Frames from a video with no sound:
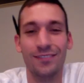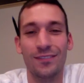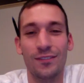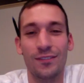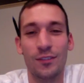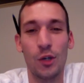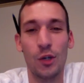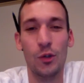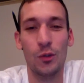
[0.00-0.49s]

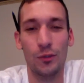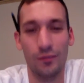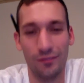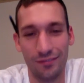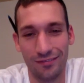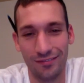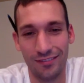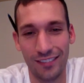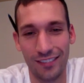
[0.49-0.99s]
dude,
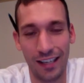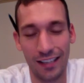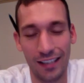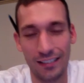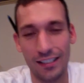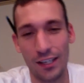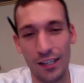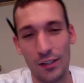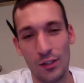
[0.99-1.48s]
I got to
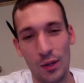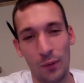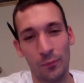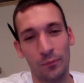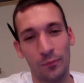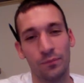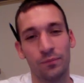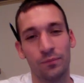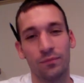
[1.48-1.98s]
tell you
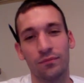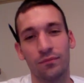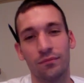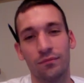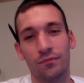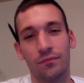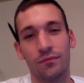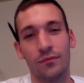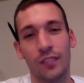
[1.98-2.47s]
something.
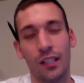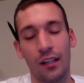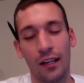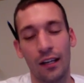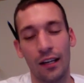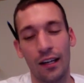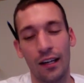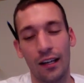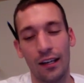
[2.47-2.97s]

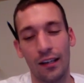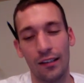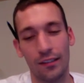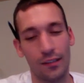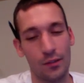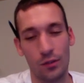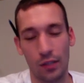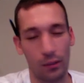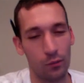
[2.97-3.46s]

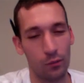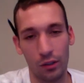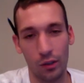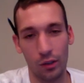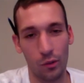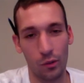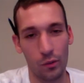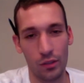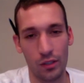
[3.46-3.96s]
And he was like,
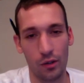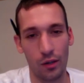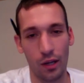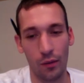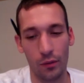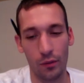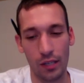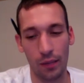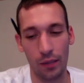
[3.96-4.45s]
what's going on?
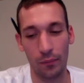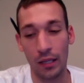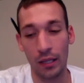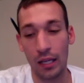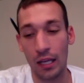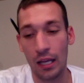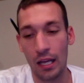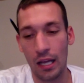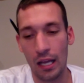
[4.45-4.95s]
What's up?
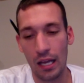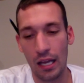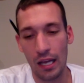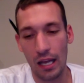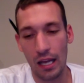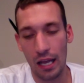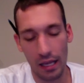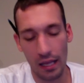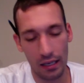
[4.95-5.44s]

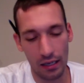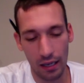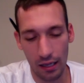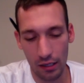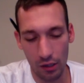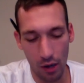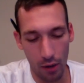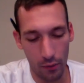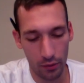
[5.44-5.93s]
And
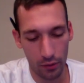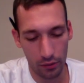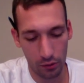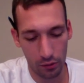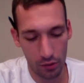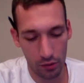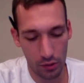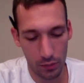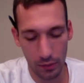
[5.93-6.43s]
I went through
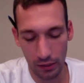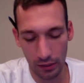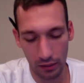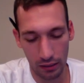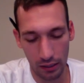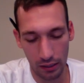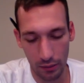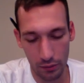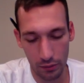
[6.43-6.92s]
the spiel.
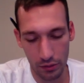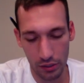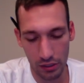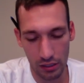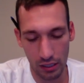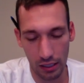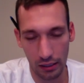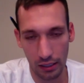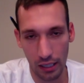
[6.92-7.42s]
I was
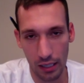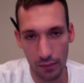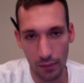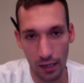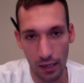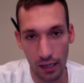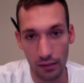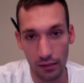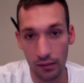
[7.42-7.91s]
just like, hey,
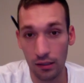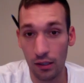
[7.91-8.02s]
man,